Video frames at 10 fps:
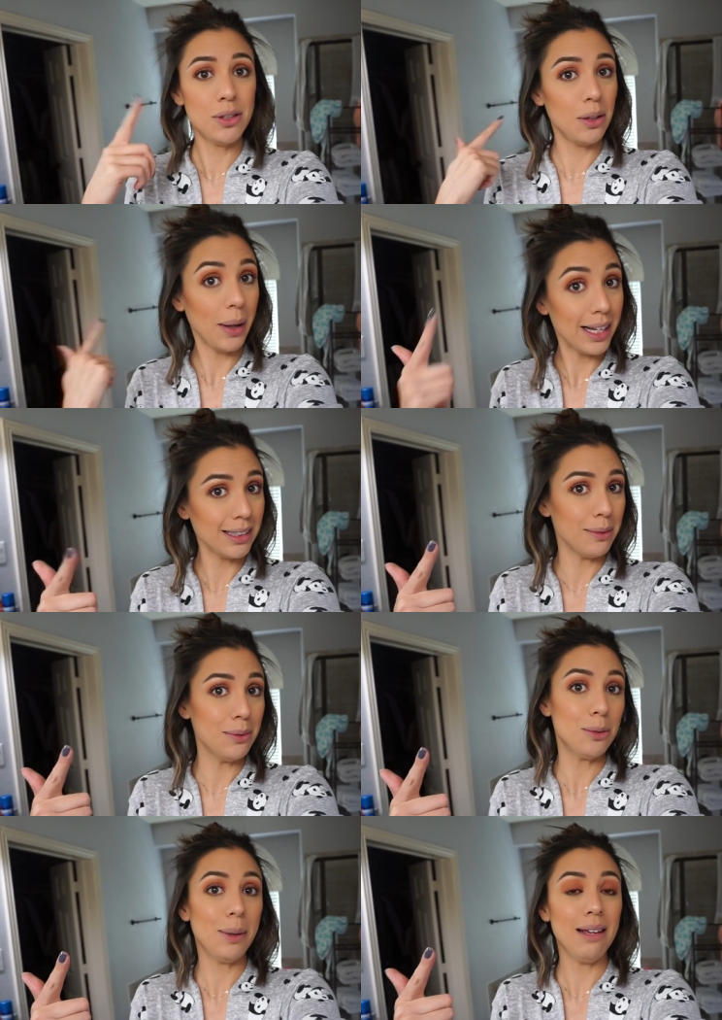So as I
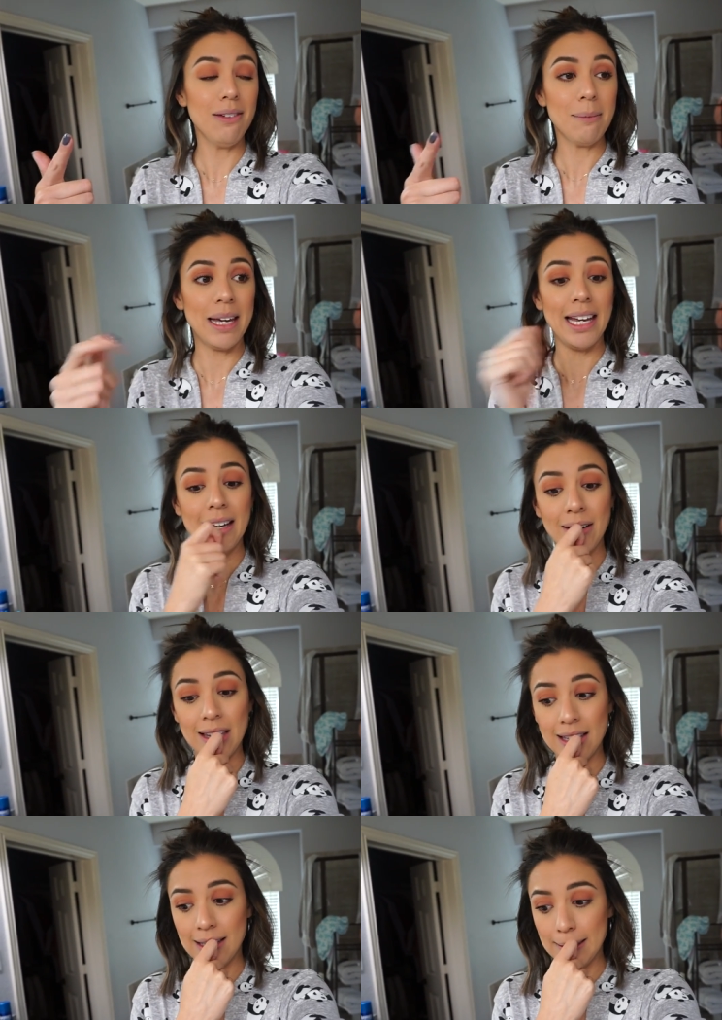was waving my hair, I
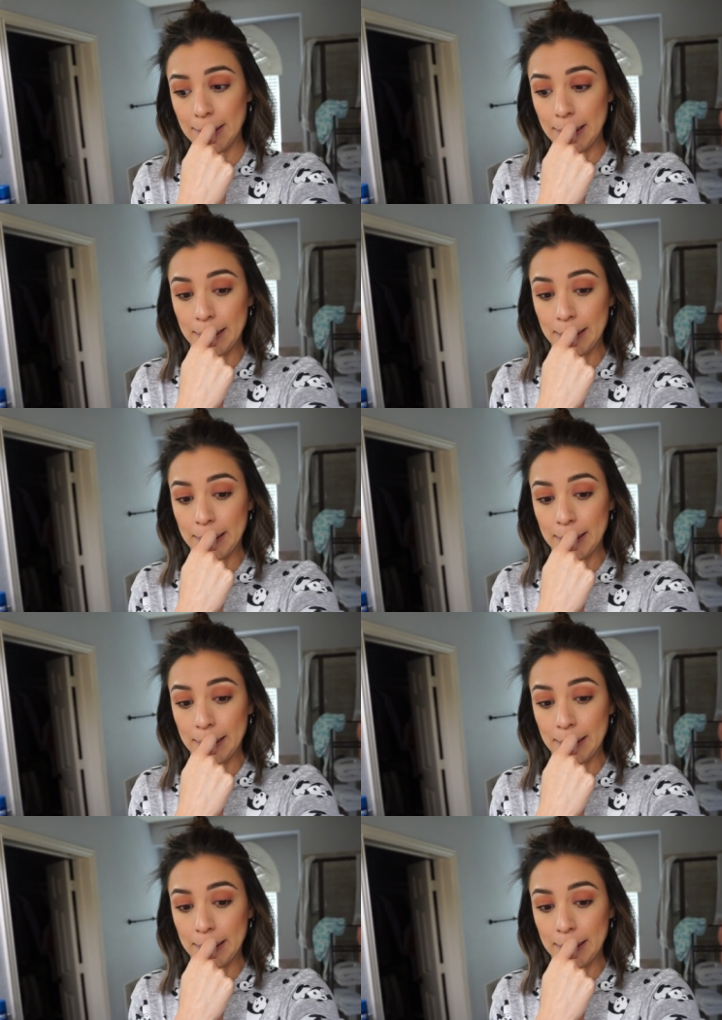thought,